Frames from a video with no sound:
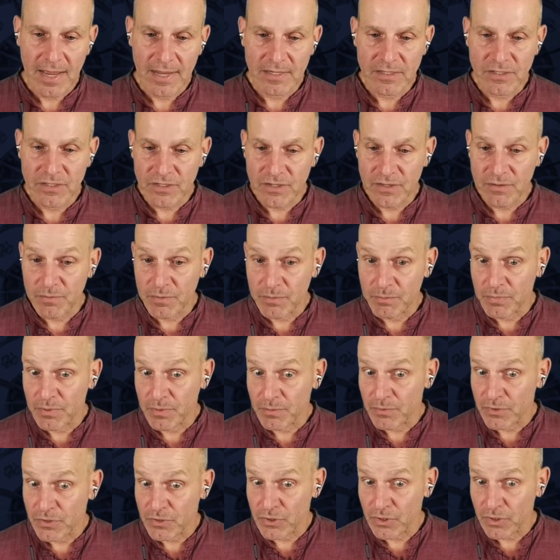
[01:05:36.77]
And
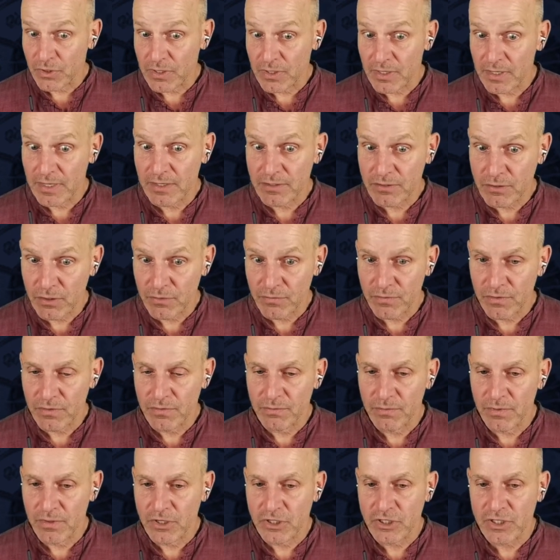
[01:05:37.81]
certainly sort
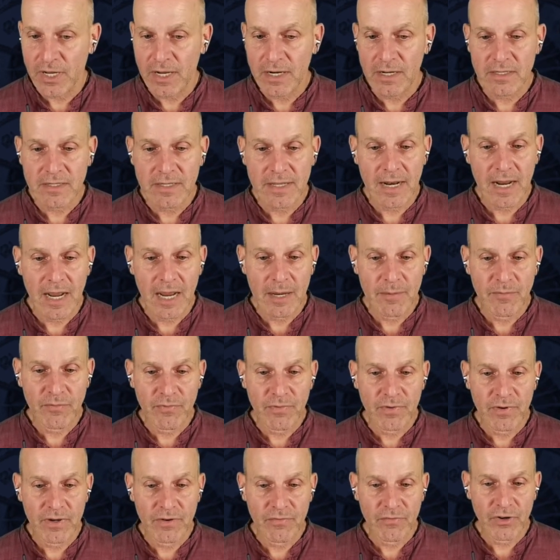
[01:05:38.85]
of with the channels that I'm
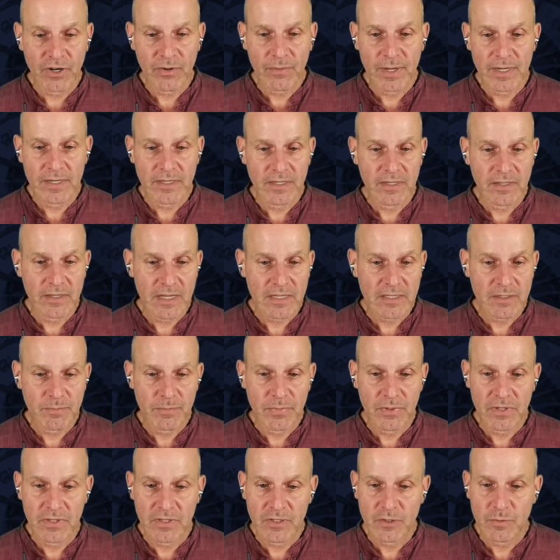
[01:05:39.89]
frequenting,
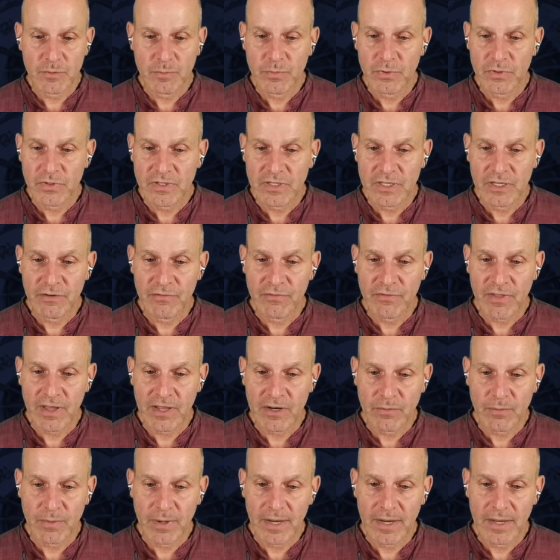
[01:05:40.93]
it's perceived
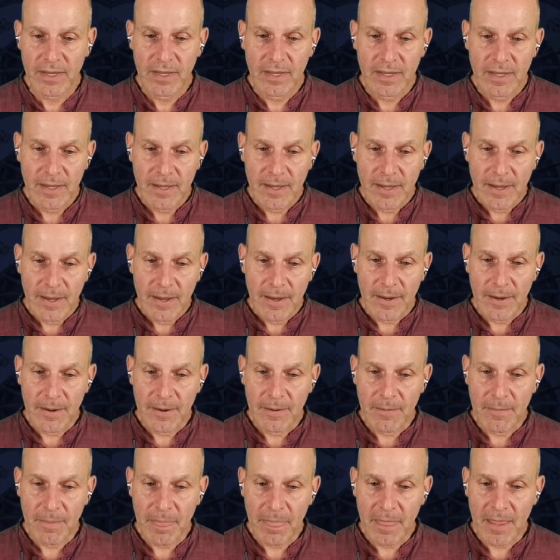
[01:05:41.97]
that way.
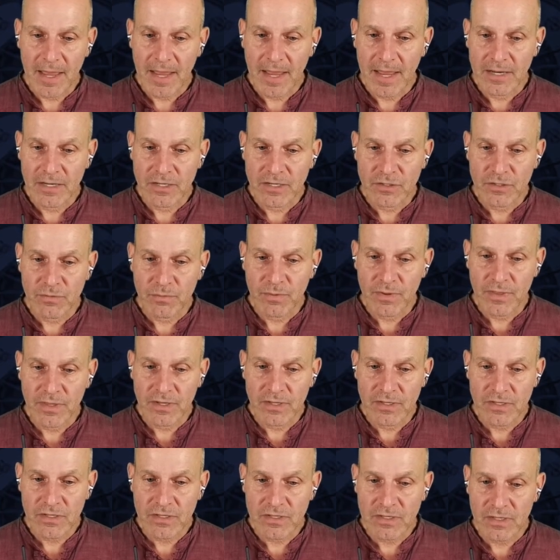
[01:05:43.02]
And with
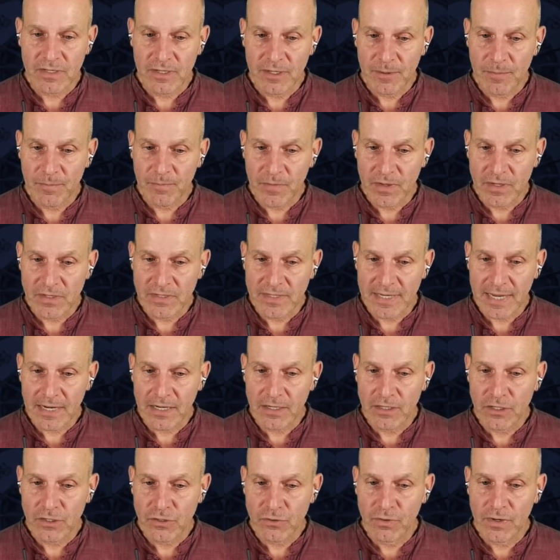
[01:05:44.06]
his
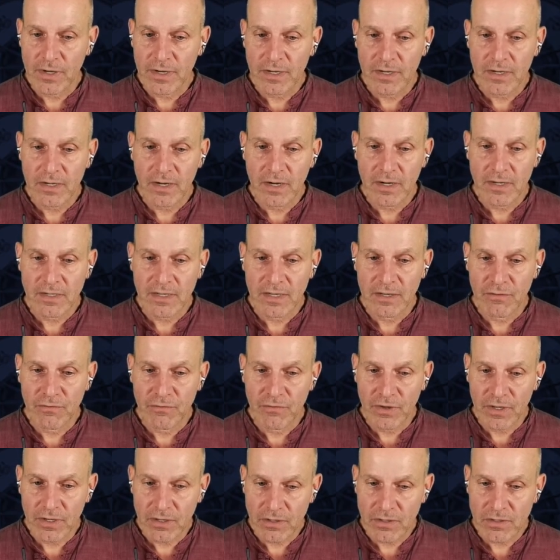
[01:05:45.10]
decadent ruling card in
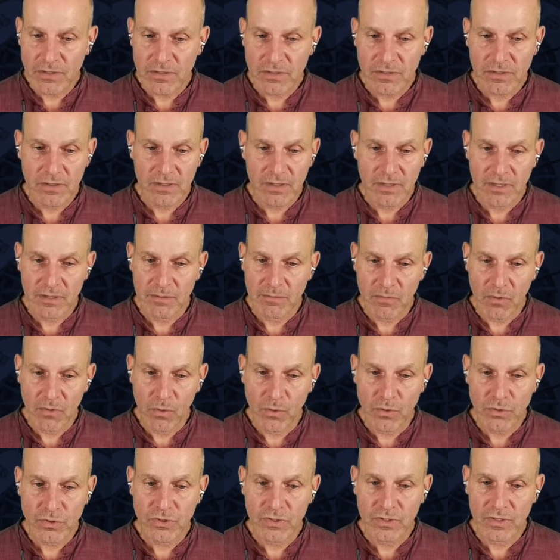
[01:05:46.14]
Venus,
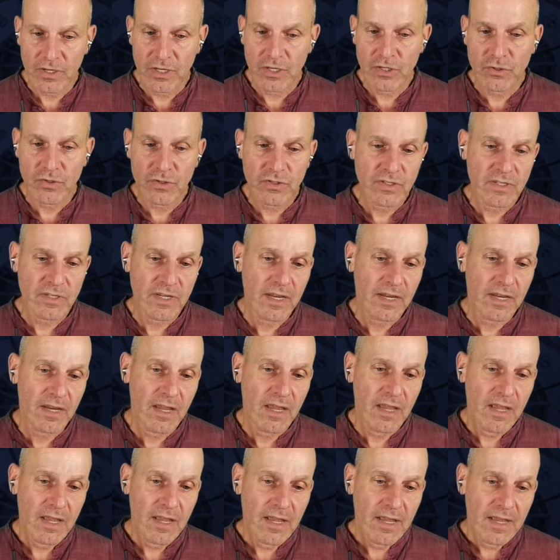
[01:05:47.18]
also
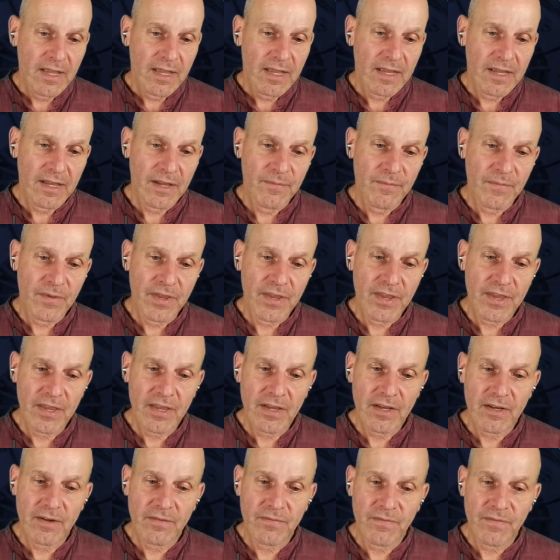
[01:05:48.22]
interesting.
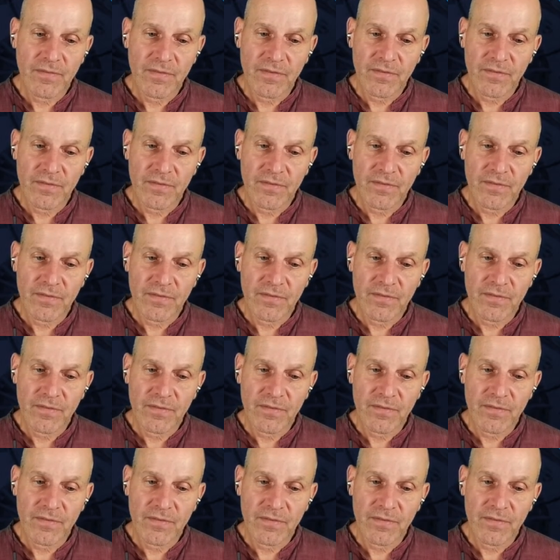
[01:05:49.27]
Here,